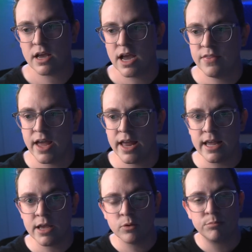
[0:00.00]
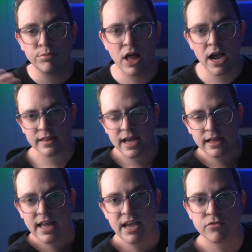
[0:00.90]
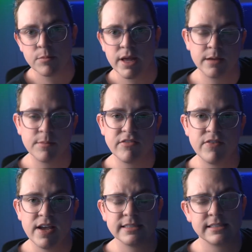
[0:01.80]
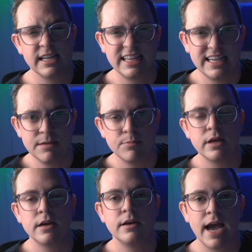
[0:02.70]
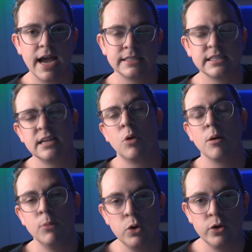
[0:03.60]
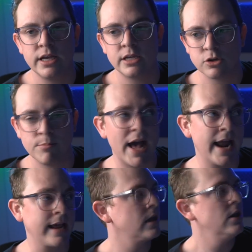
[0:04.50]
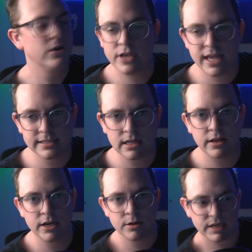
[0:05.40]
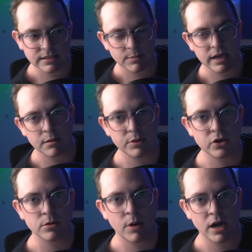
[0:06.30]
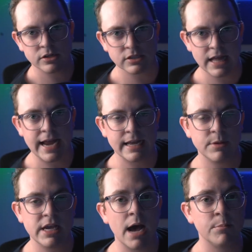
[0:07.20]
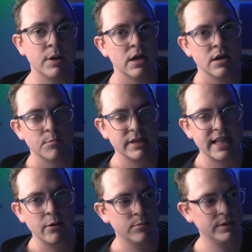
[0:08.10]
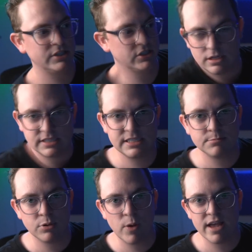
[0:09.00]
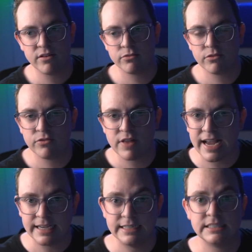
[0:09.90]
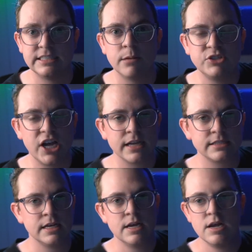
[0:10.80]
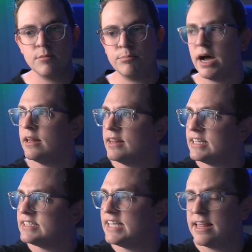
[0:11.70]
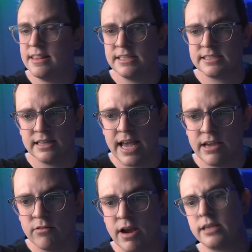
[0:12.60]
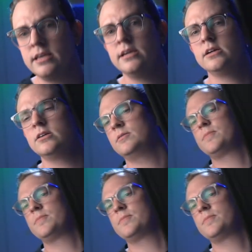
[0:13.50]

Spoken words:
and then it would block that light from hitting my face and keep it nice and more moody and dramatic. You can't tell here because my computer monitor is lighting me up, but that would be just a simple way of flagging a subject. But let's say this light right here